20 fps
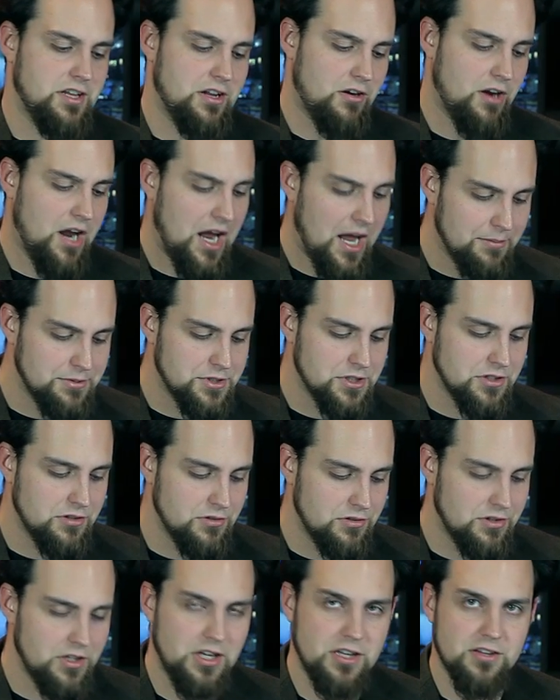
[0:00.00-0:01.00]
They are
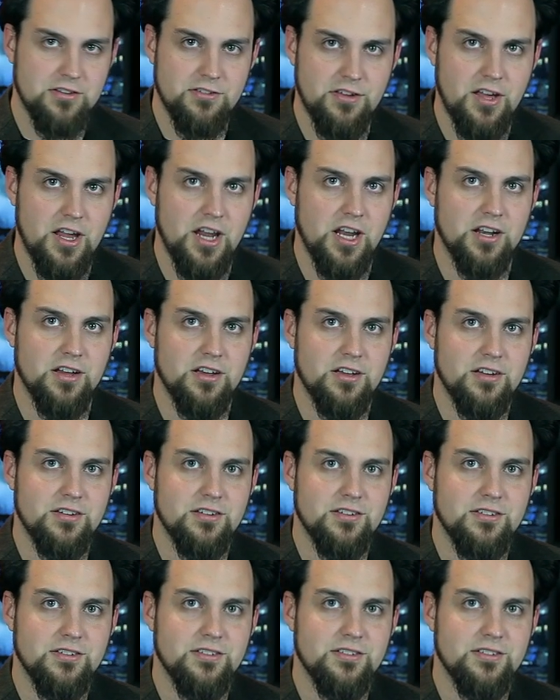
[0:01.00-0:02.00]
absolutely insane.
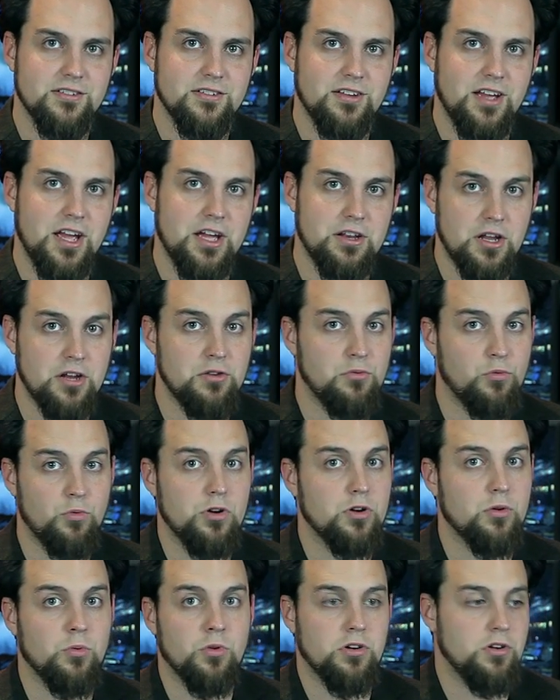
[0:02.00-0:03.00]
And in
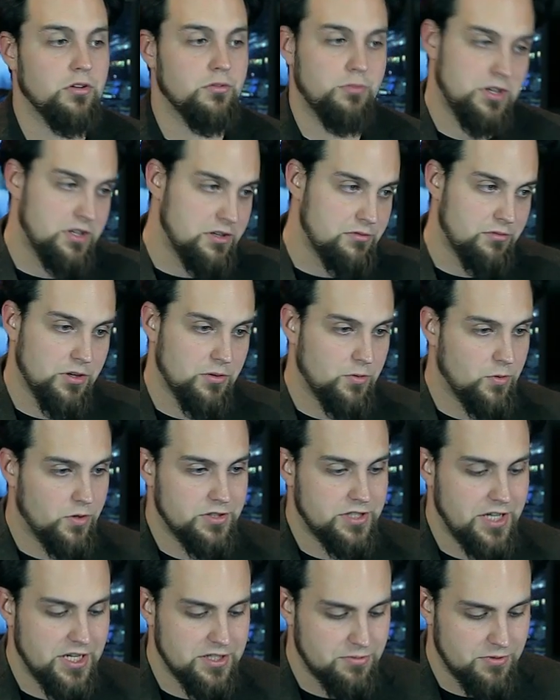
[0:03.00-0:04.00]
real world, we did real
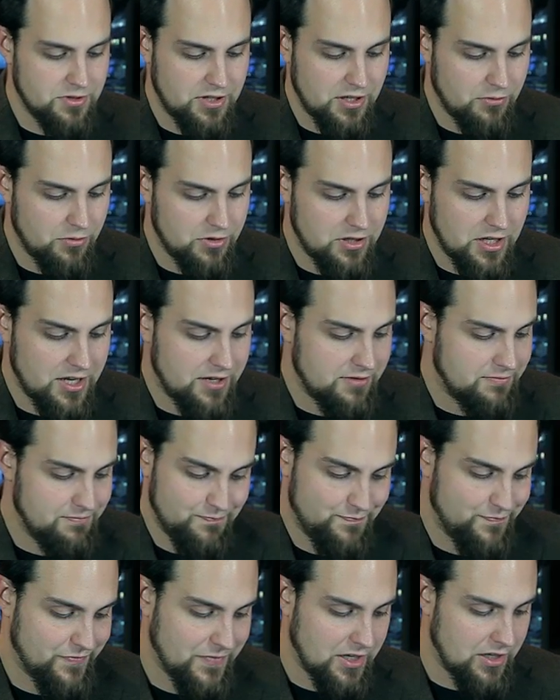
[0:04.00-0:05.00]
world tests with that.
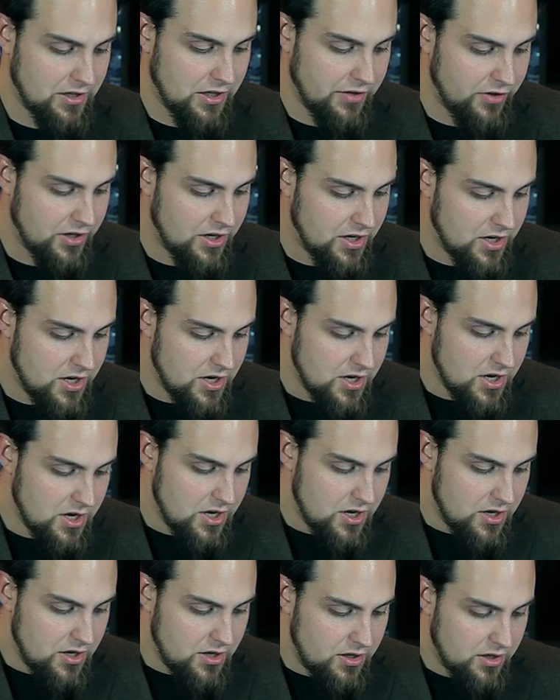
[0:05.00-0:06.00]
I love it.
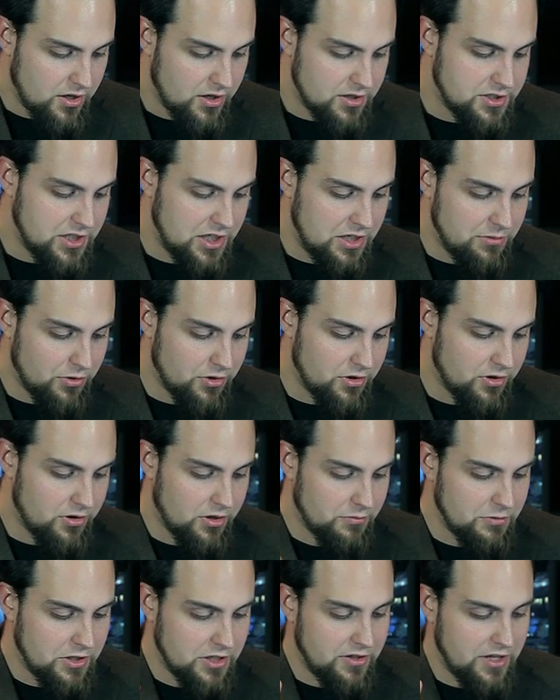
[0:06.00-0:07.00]
CD burner,
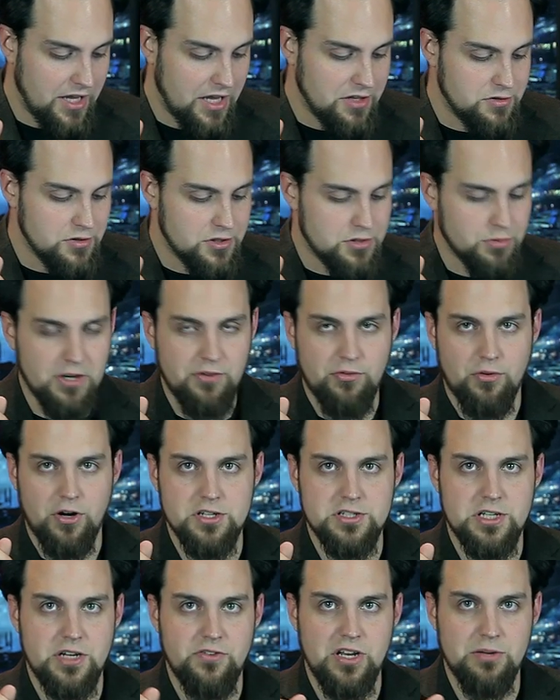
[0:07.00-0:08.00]
I'm getting the ASUS
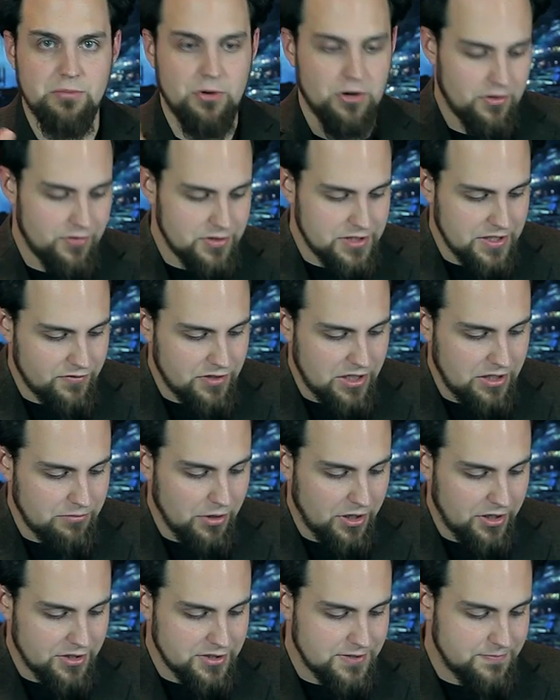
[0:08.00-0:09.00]
24X DVD burner for 17
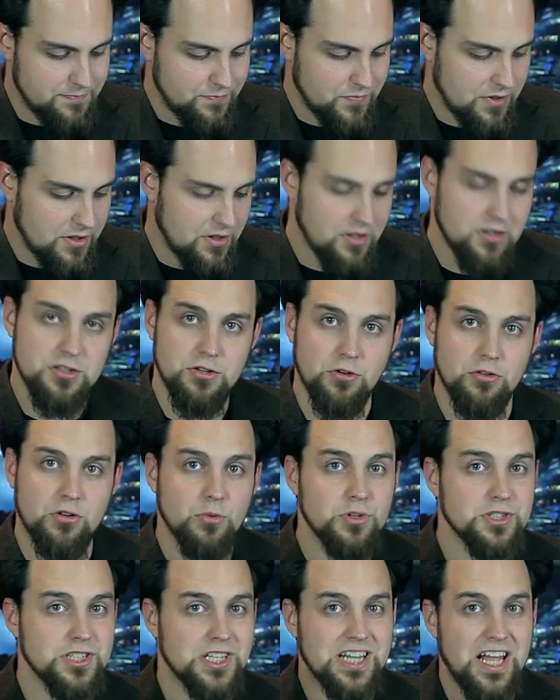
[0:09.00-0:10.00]
bucks. Total
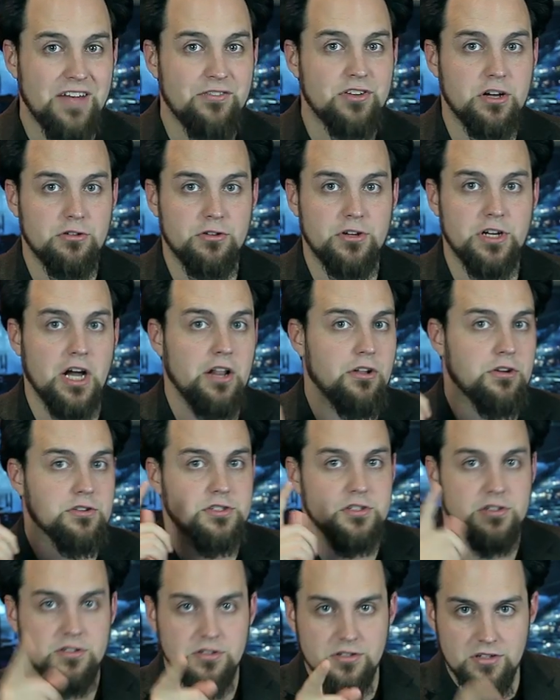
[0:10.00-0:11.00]
was
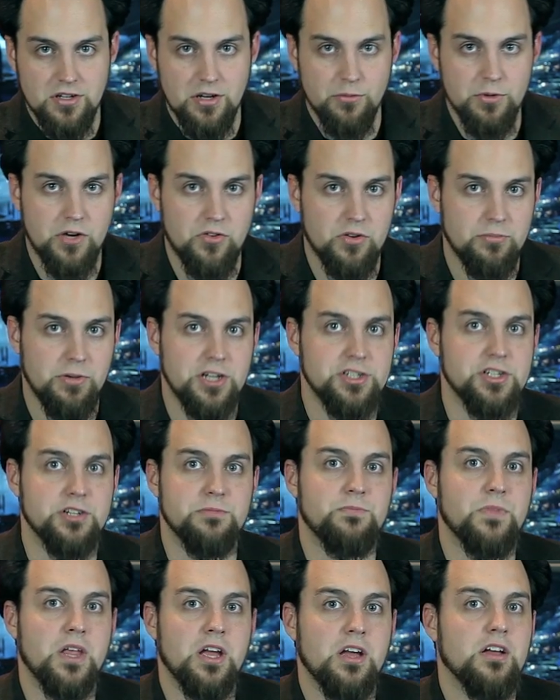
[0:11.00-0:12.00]
$1,100. I went over budget.
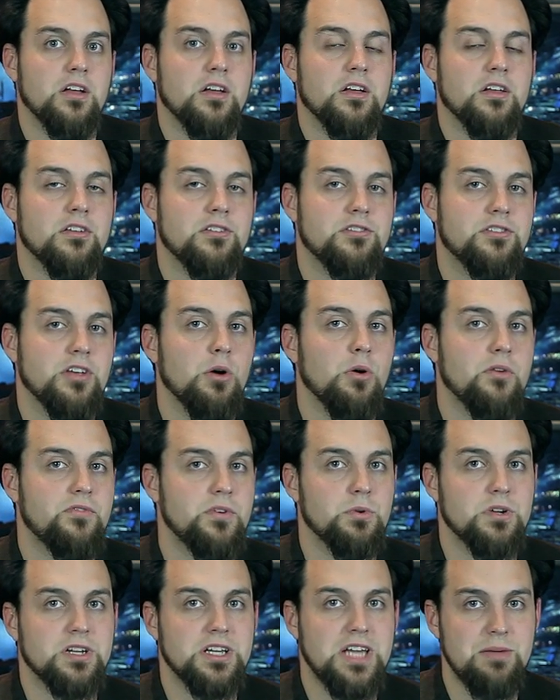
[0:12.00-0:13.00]
So if
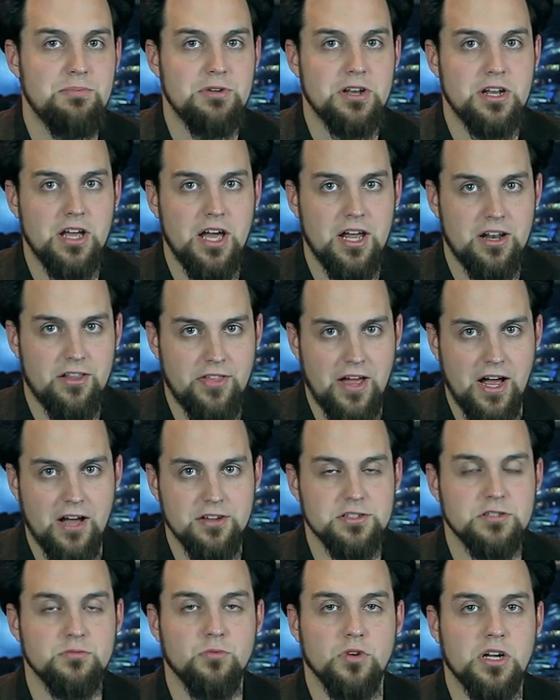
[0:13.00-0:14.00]
you want to keep it at
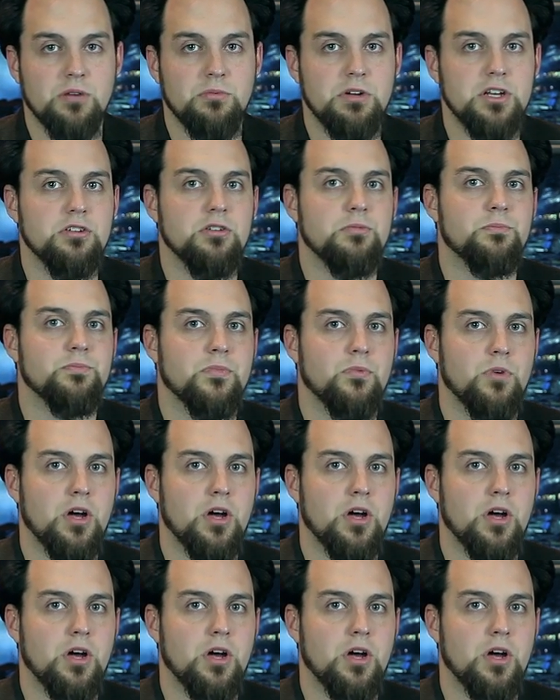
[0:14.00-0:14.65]
1,000, what can we do?